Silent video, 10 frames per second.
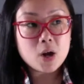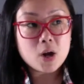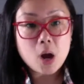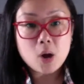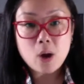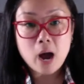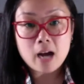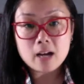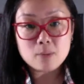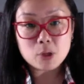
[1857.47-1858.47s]
"Oh,
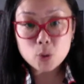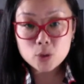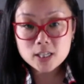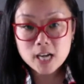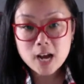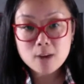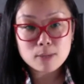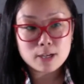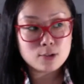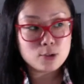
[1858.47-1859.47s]
I'm a lord now,
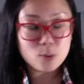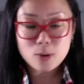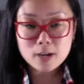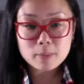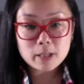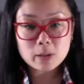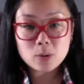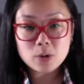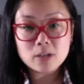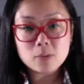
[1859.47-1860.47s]
but I don't know how to be a
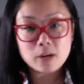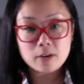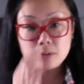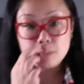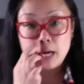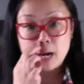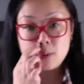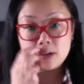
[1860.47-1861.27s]
lord, whatever, but I would